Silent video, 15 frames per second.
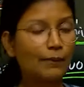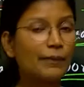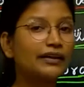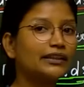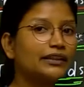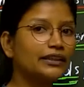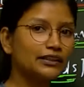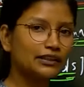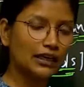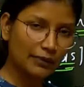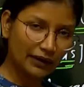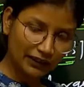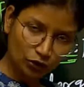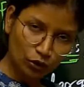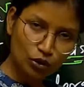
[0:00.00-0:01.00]

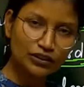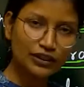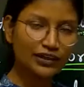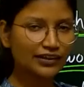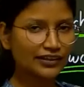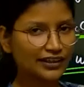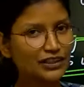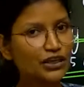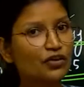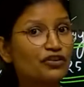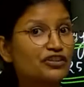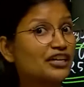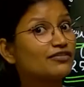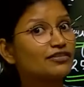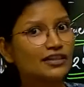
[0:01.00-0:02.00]
among those countries
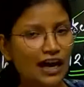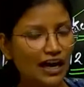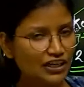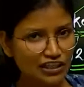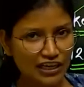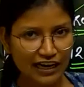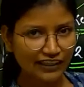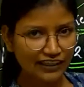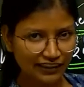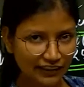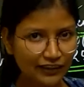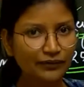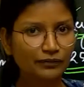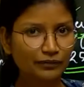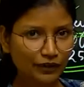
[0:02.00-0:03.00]
which have large land
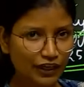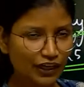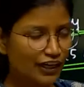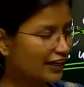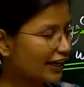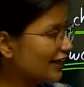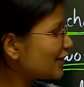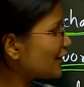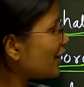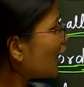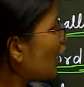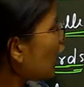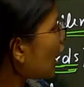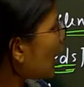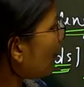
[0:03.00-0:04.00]
area, right?
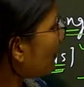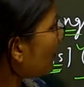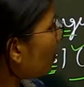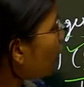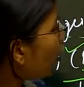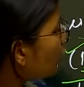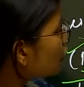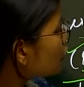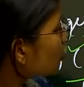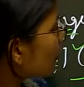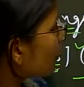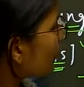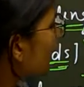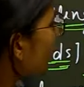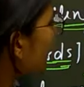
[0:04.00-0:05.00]
Also,